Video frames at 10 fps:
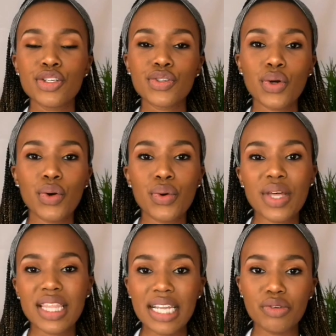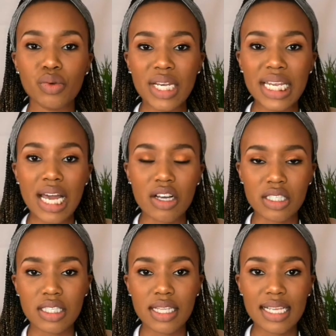So that really
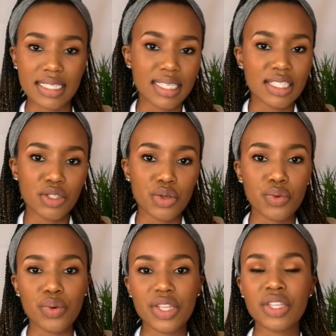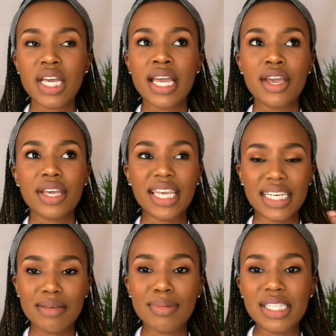assists you with
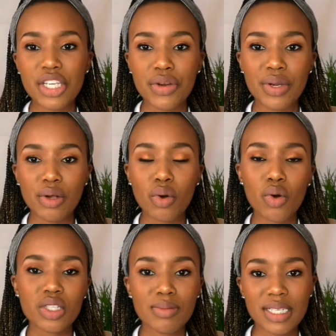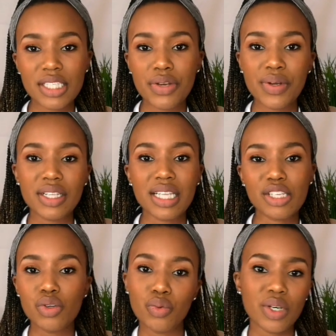getting course material
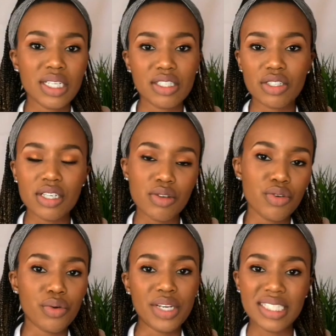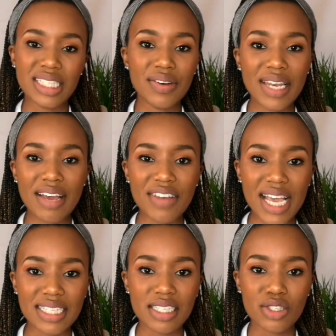that you wouldn't, necessarily have
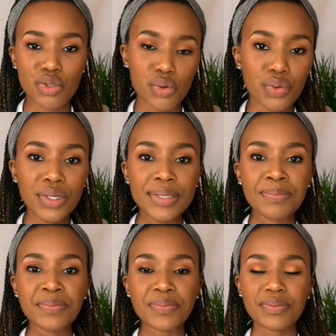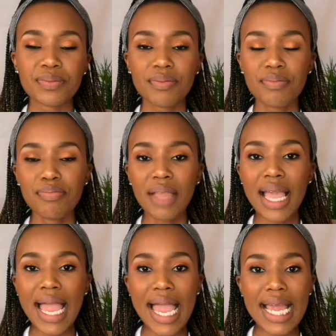access to.
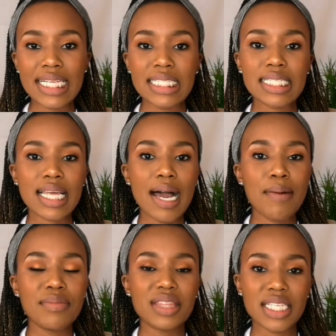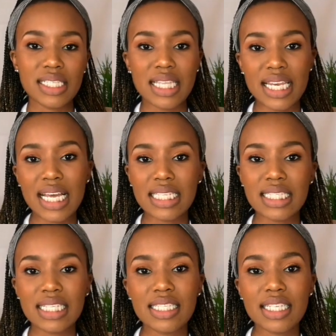And this then
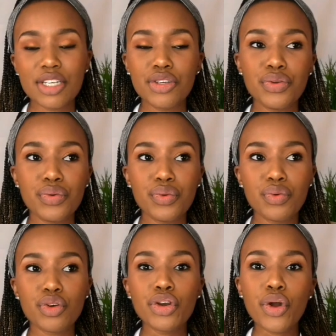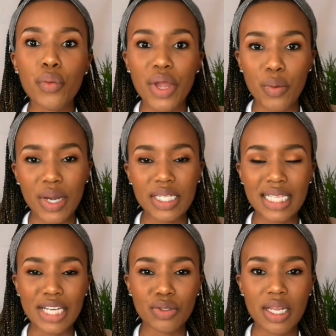assists in you knowing what
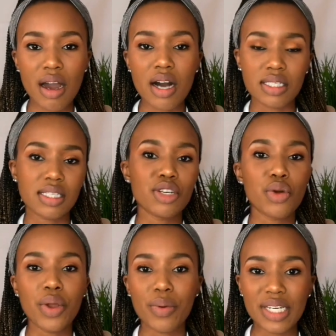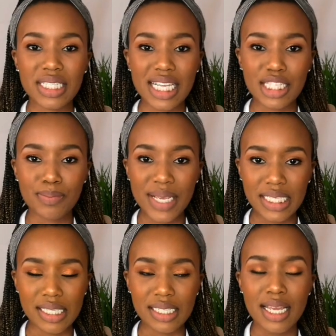is actually asked, knowing what is
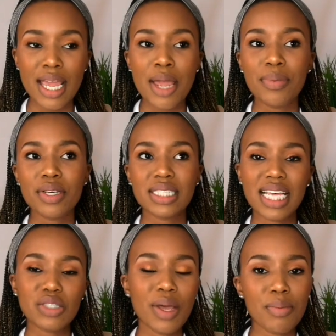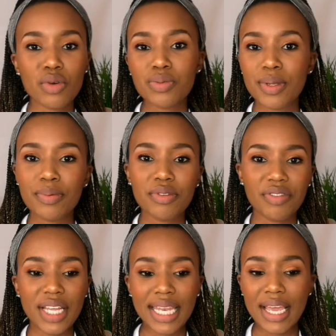expected, because that's why most people
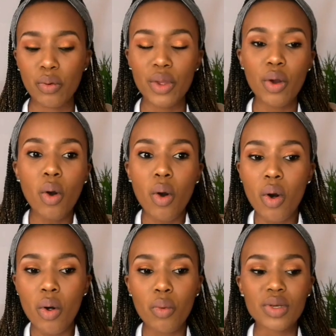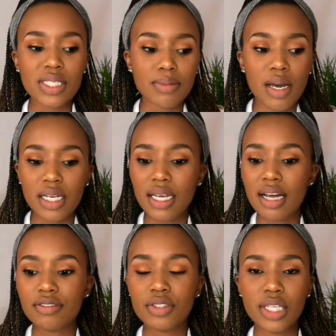fail. Like we all were smart
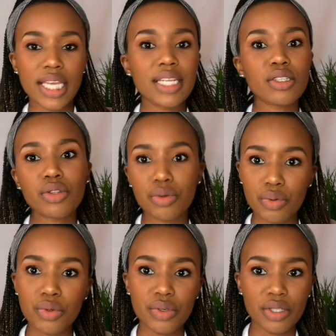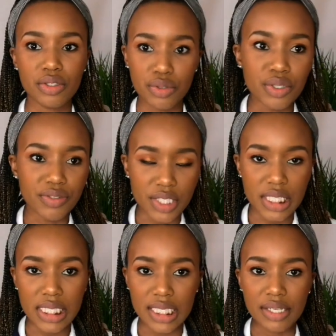enough to get through
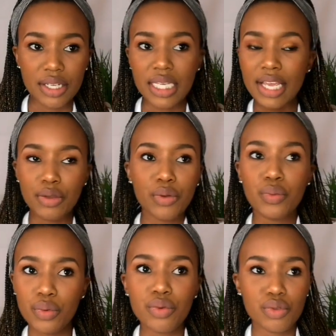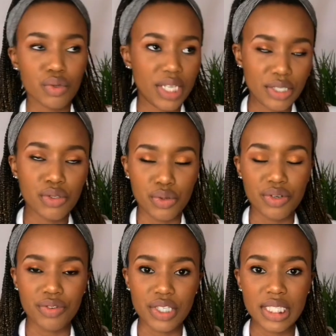university, to get to
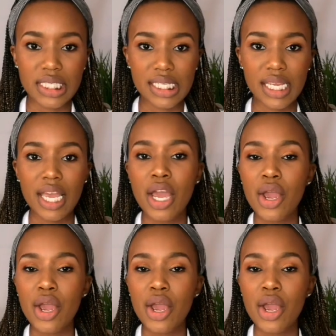university.